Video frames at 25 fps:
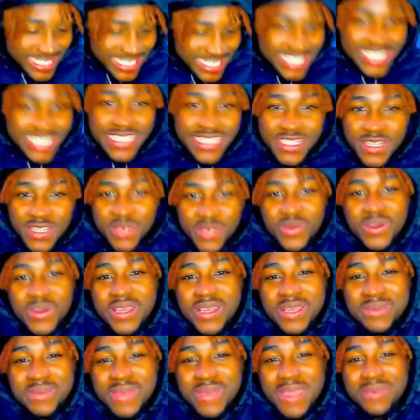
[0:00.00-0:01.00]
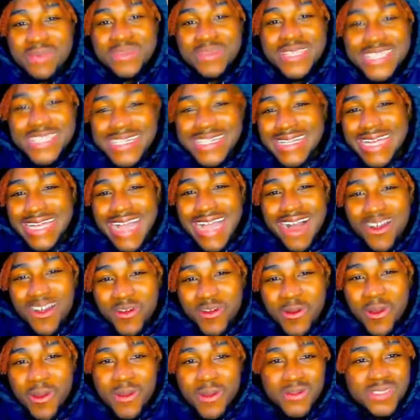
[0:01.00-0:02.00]
Good win, baby. I don't know
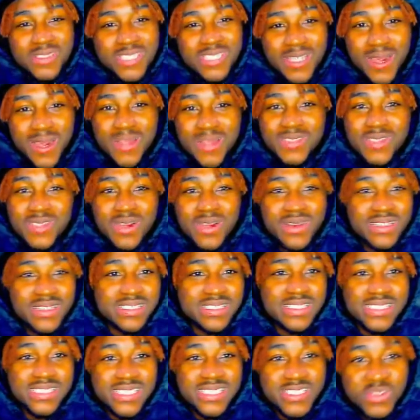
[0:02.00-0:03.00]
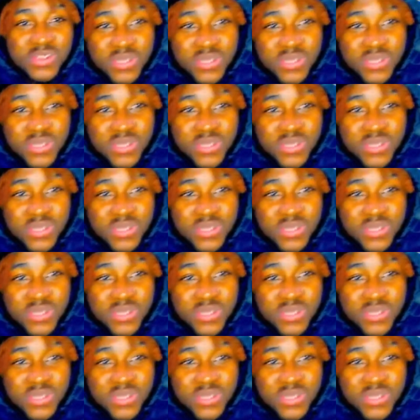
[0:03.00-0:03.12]
why we took our starters. I guess we want